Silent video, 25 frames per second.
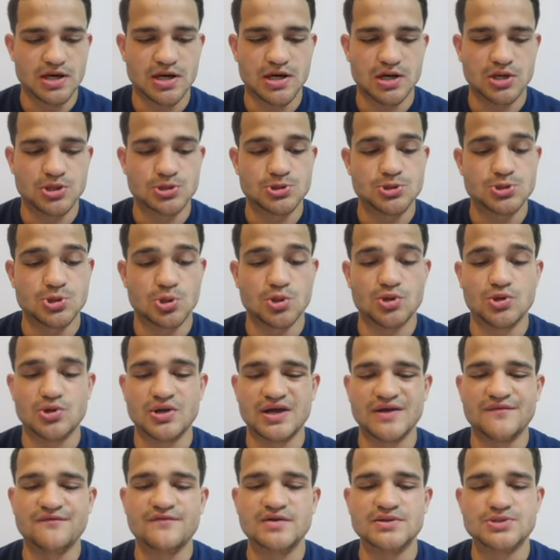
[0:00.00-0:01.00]
control your
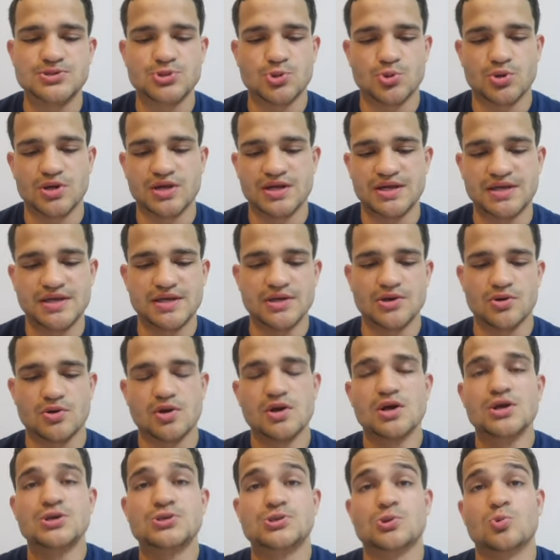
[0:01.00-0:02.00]
inventory here.
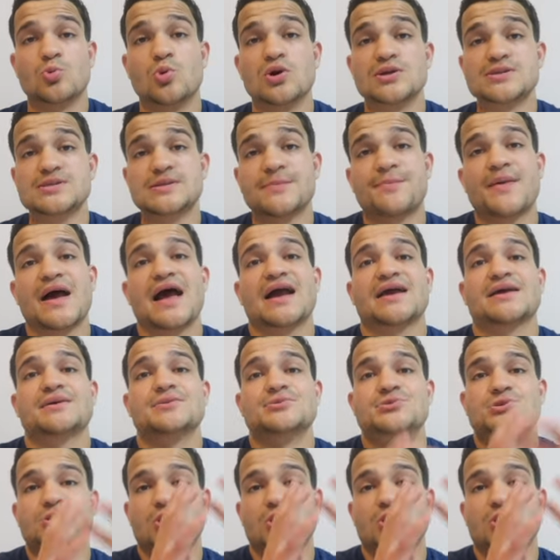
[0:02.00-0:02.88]
So once the package